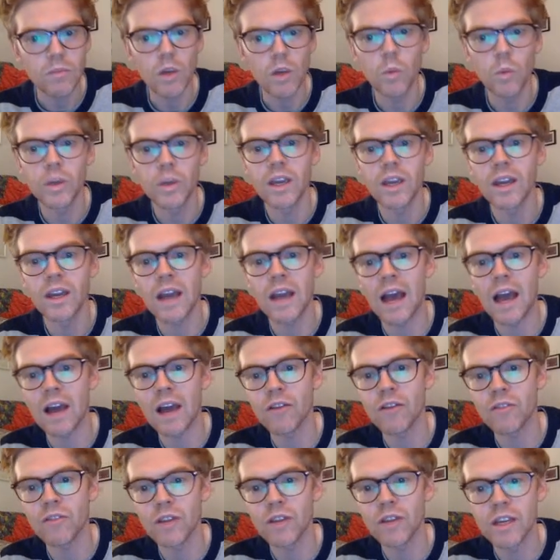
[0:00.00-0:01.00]
we
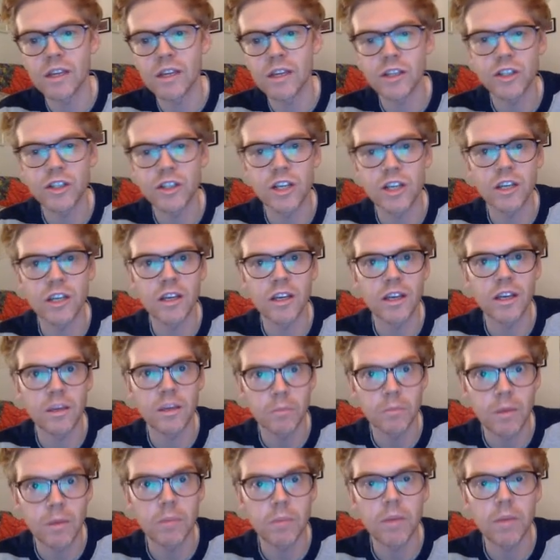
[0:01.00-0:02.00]
have a
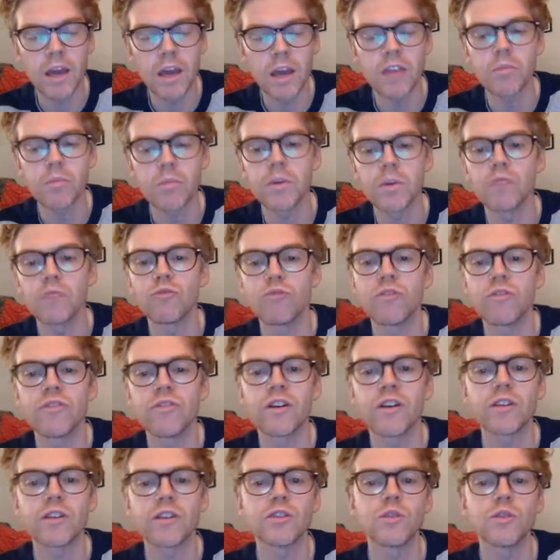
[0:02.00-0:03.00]
Macbeth being
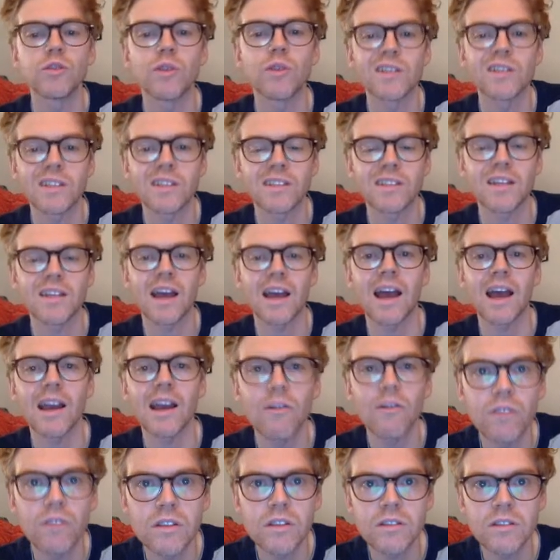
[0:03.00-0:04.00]
referred to as a
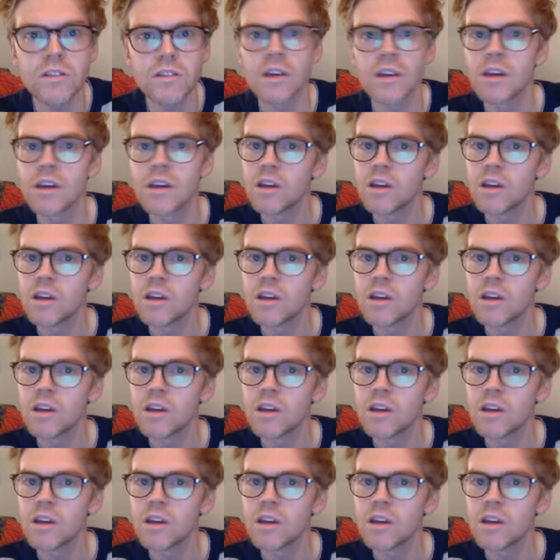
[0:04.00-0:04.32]
tyrant,